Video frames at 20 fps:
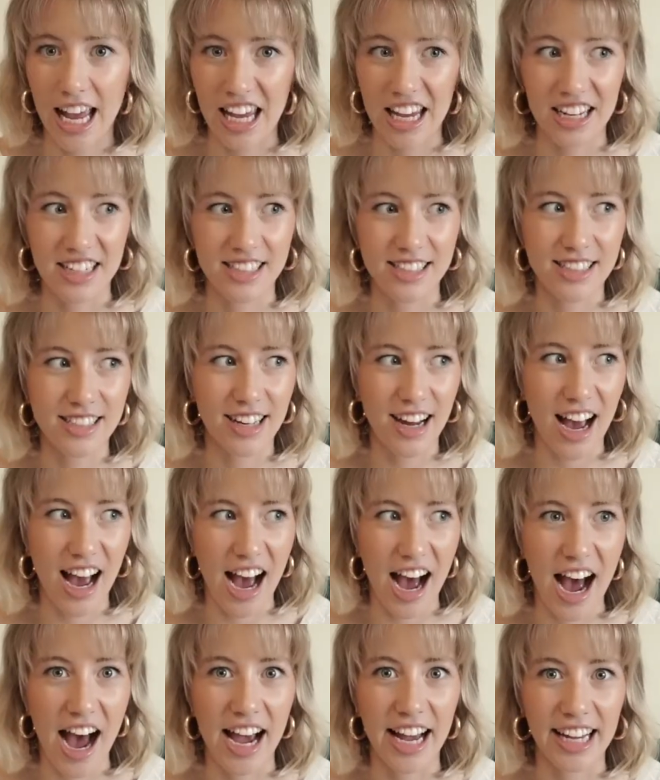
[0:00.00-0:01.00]
and
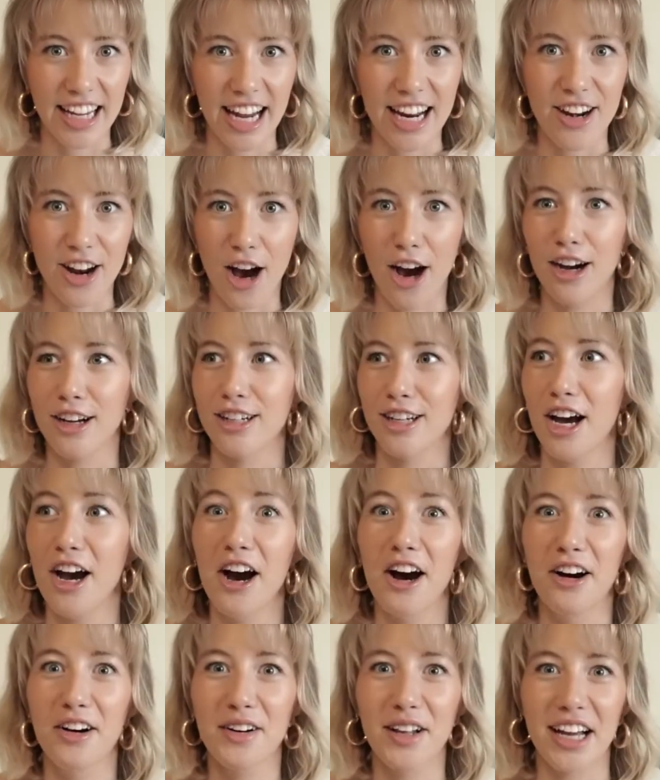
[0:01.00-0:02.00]
I cannot
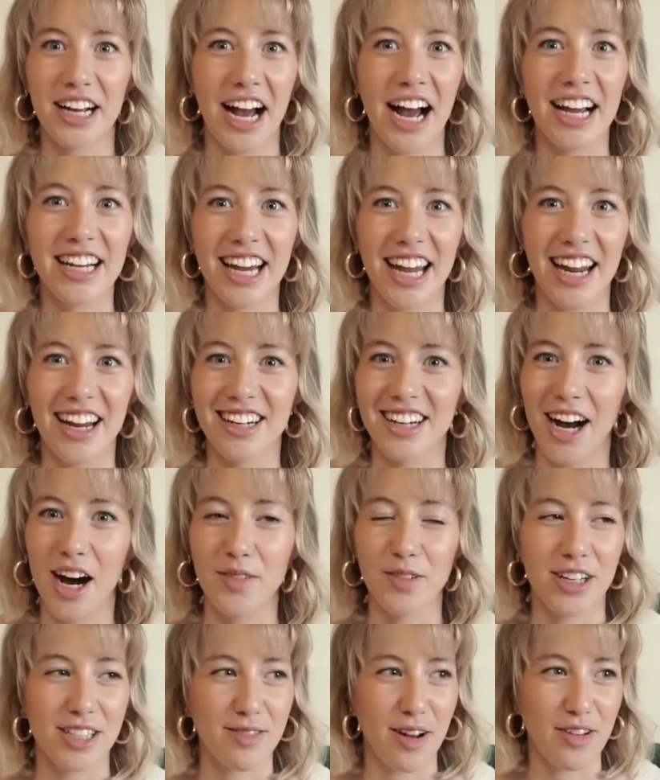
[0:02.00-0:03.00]
go. Like, I can't
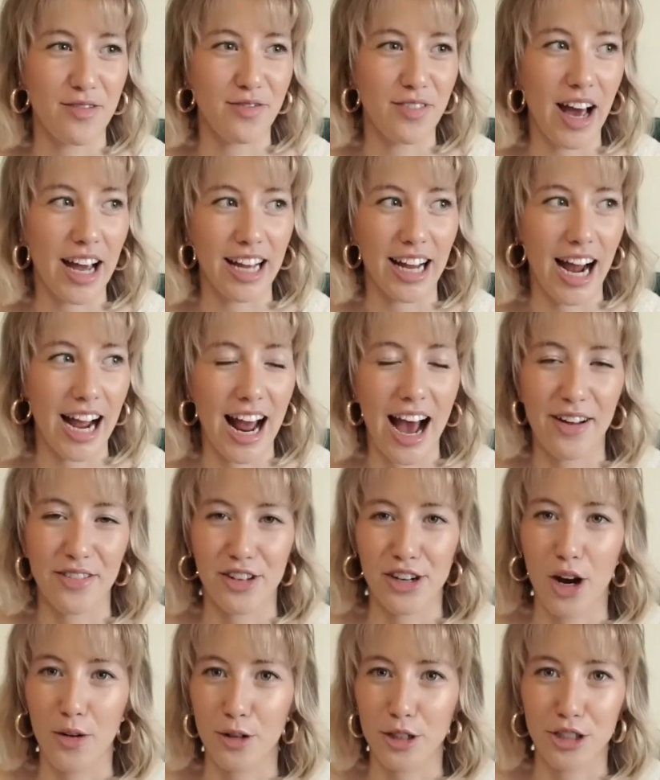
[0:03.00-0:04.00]
come because I have
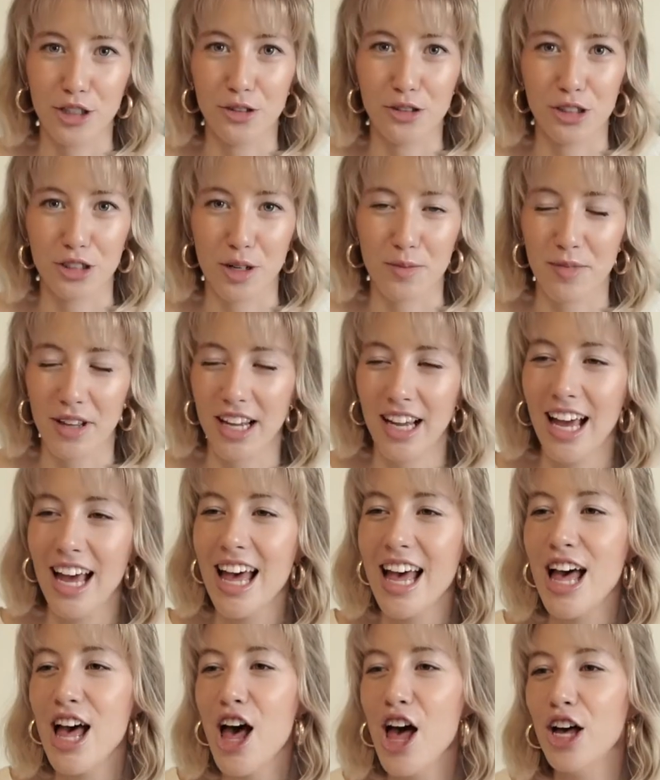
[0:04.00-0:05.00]
to not wear shoes or something.
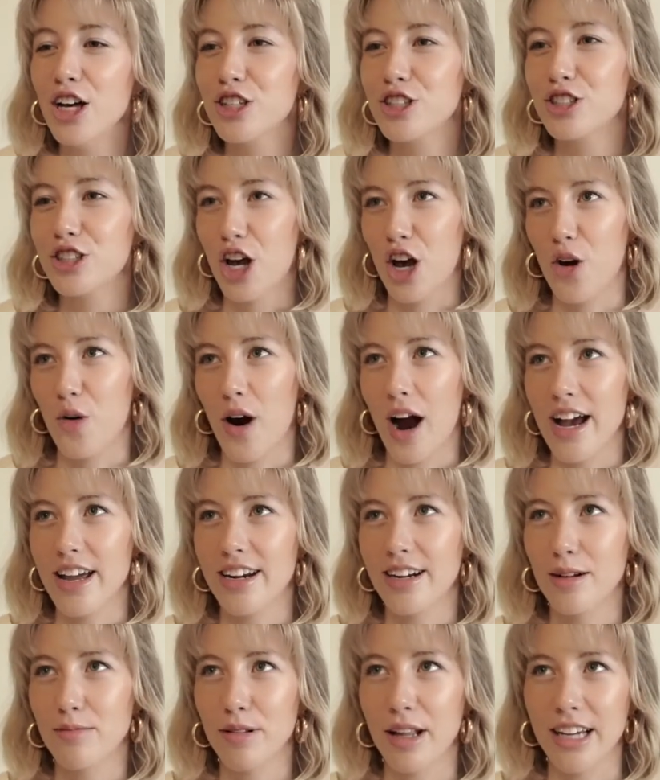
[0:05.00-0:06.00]
So I
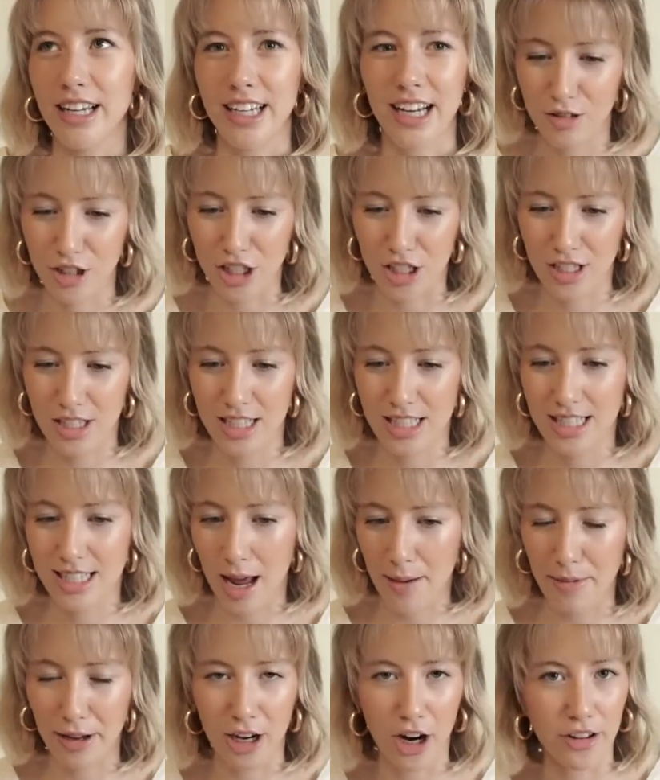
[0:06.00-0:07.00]
ended up like just
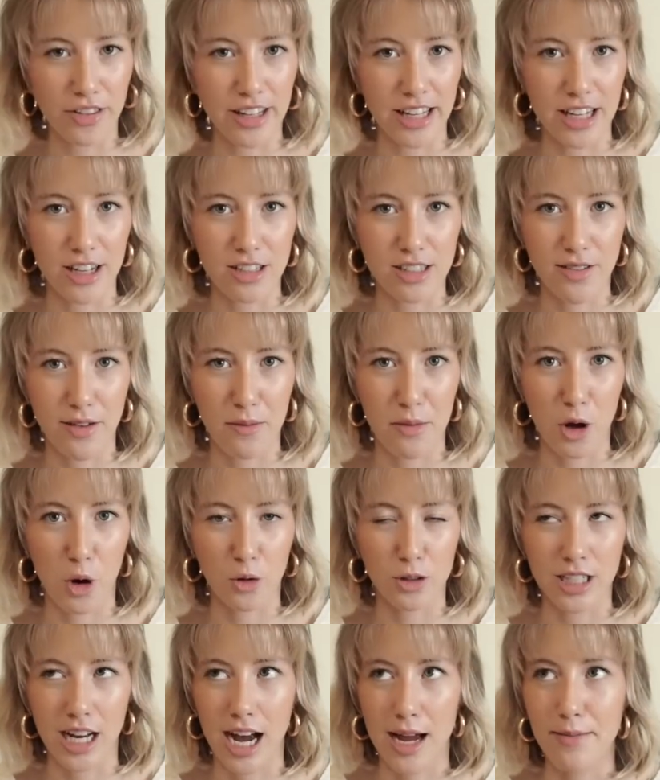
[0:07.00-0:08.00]
stepping on the heels of them the
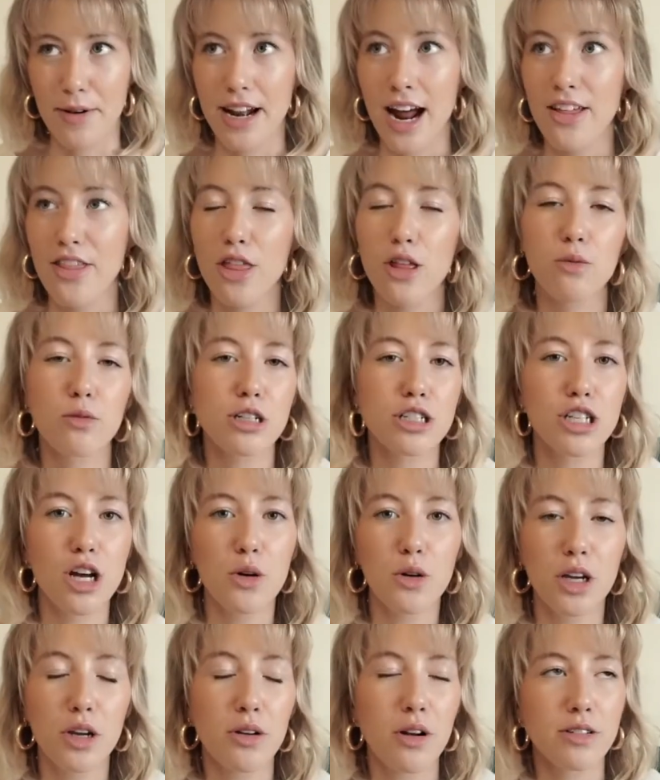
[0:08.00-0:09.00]
whole time. And I thought they were
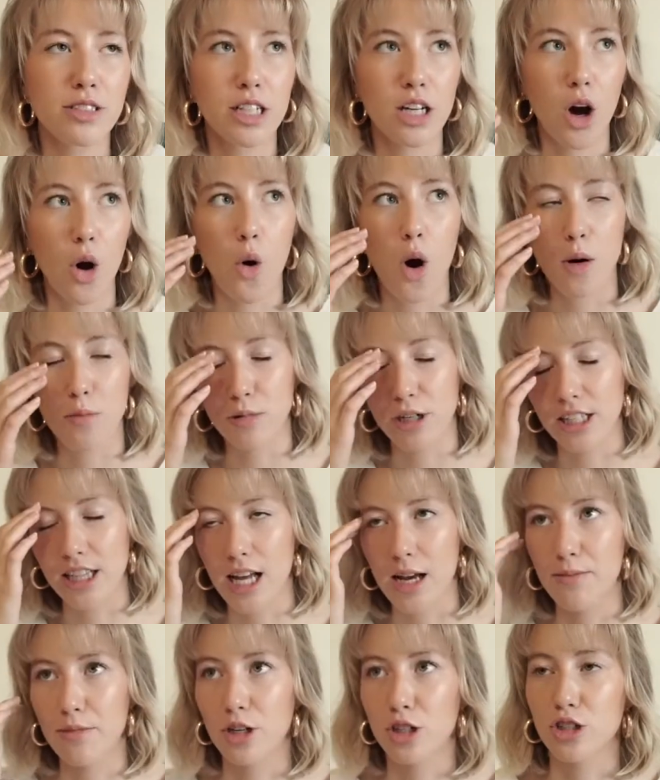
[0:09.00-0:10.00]
so cute. I was like, oh, I'll bring
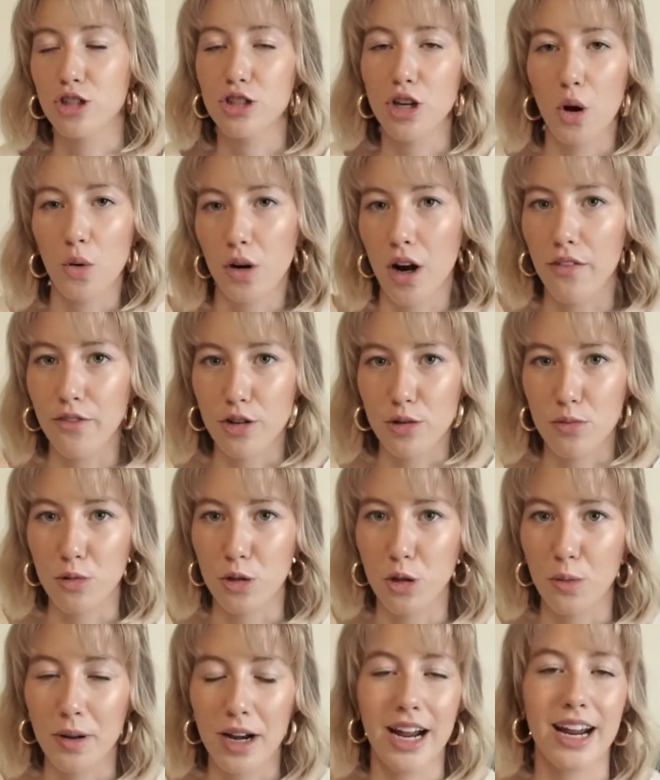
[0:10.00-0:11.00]
them. They're so
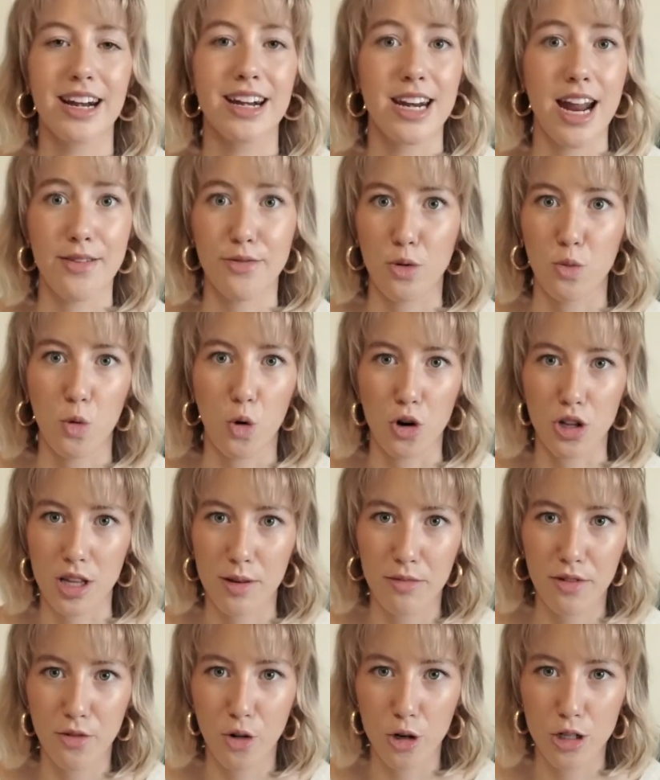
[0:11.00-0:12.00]
comfortable. But I had never worn
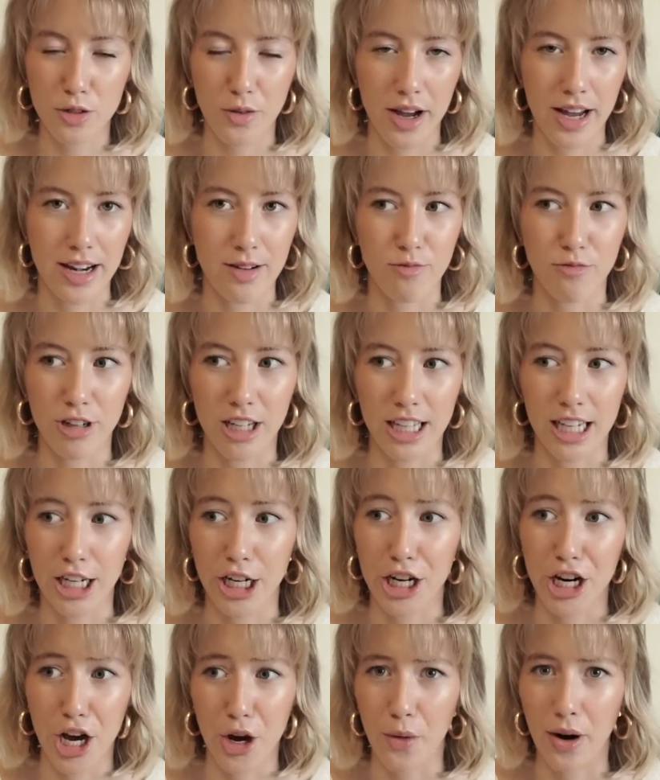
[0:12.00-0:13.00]
them before, so I had really
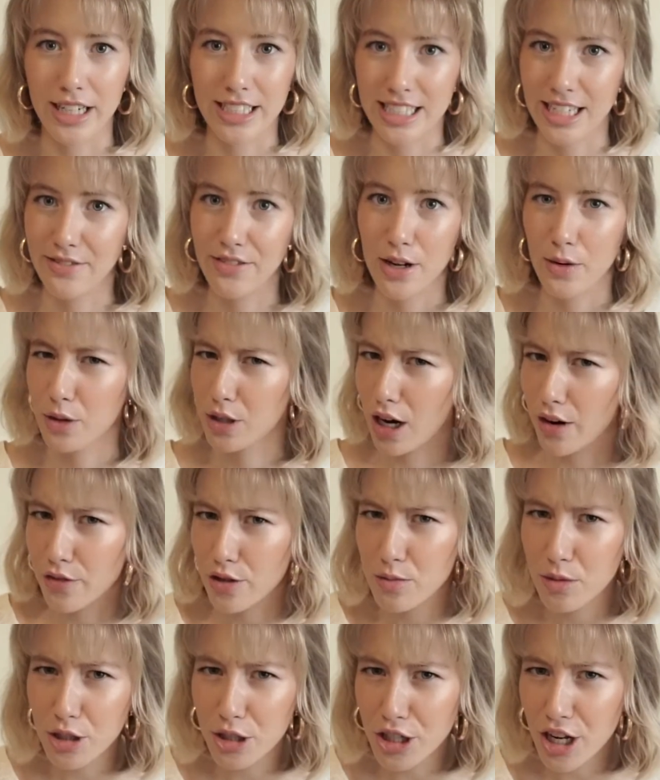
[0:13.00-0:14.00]
no idea if they were
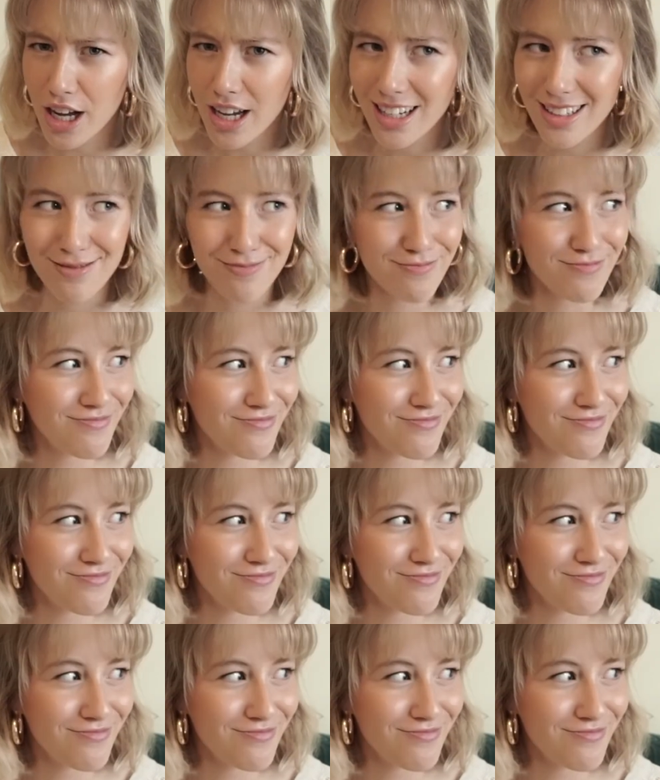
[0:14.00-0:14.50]
comfortable or not.